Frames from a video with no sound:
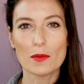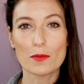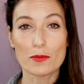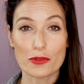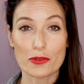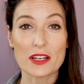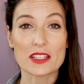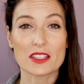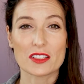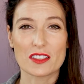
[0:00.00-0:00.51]

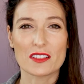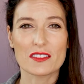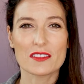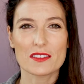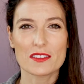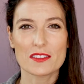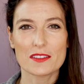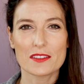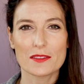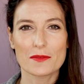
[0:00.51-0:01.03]

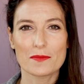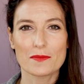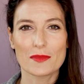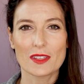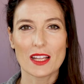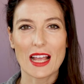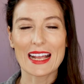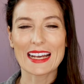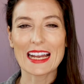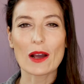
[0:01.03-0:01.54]
presence
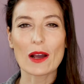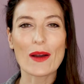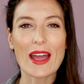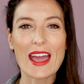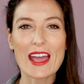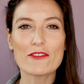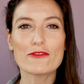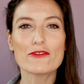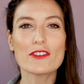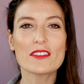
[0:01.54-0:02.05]
and how
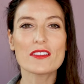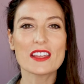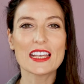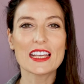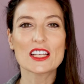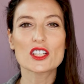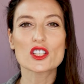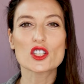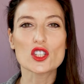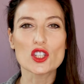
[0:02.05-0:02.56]

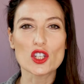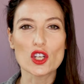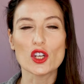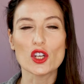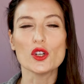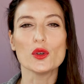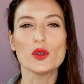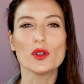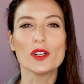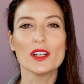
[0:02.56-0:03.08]
everything is
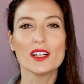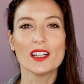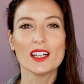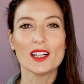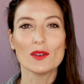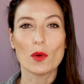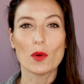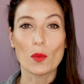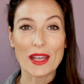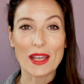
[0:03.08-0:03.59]
new
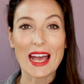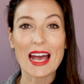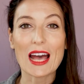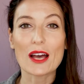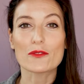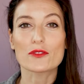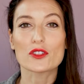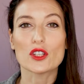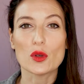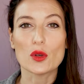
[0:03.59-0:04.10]
when we
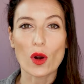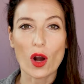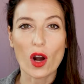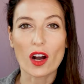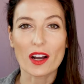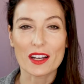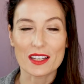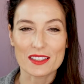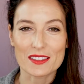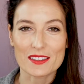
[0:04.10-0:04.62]
have new
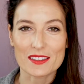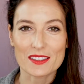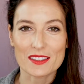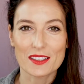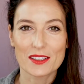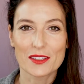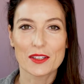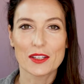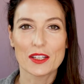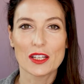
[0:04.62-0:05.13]
eyes.
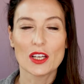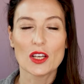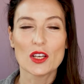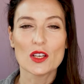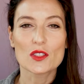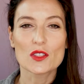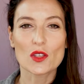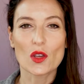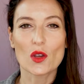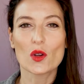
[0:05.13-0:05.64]

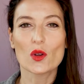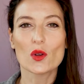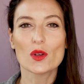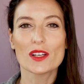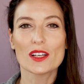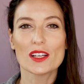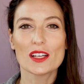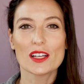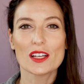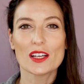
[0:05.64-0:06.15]
So
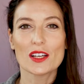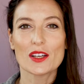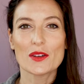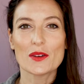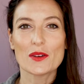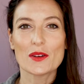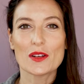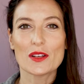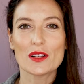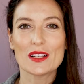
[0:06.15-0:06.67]

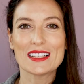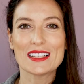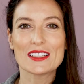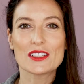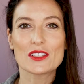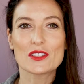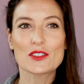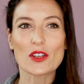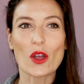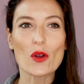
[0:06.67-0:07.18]

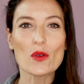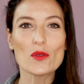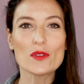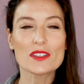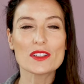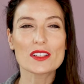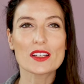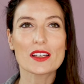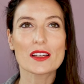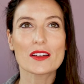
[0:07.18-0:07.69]

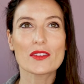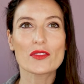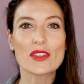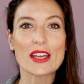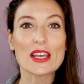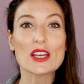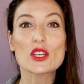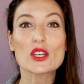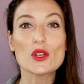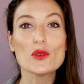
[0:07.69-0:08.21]
don't
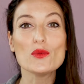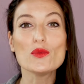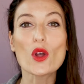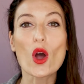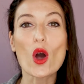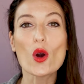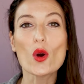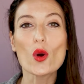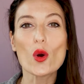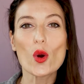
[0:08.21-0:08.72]
think you
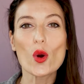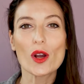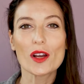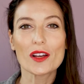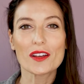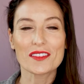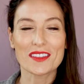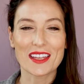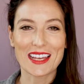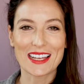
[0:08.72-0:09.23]
know
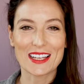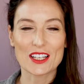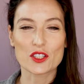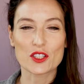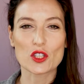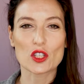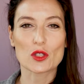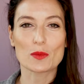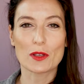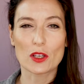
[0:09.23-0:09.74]
things
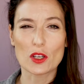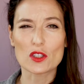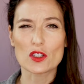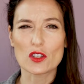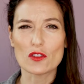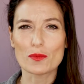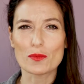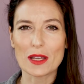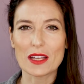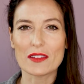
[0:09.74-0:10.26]
just because
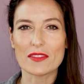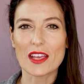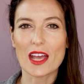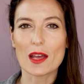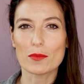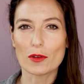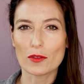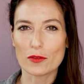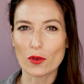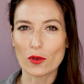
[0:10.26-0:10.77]
you've been
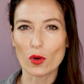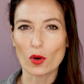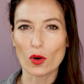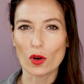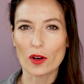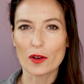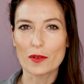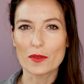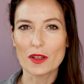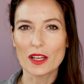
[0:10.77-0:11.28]
there
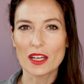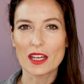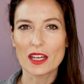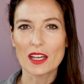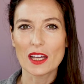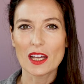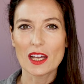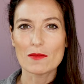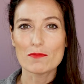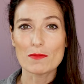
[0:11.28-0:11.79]
before.
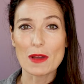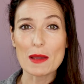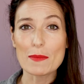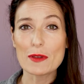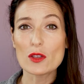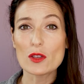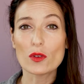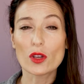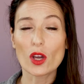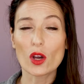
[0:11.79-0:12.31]
Maybe
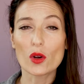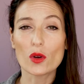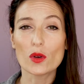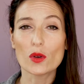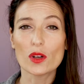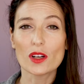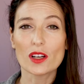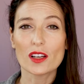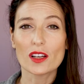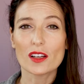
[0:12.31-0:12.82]
you
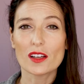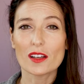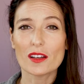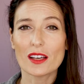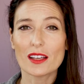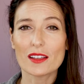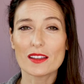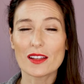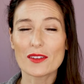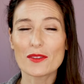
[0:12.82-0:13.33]
go,
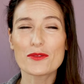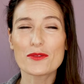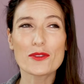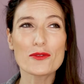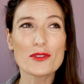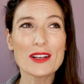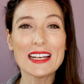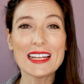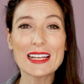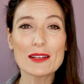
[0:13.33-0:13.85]
for
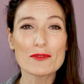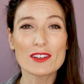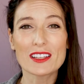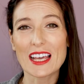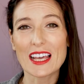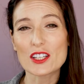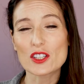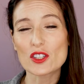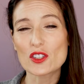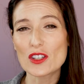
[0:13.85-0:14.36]
really in
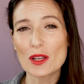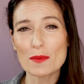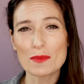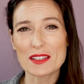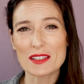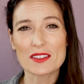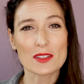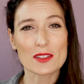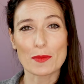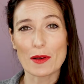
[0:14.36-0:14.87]
relationship,
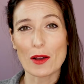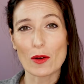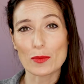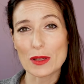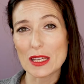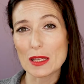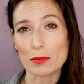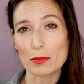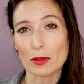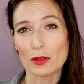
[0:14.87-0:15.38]
this is about
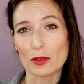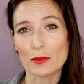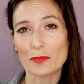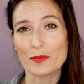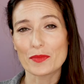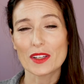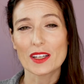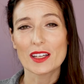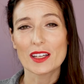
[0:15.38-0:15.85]
people.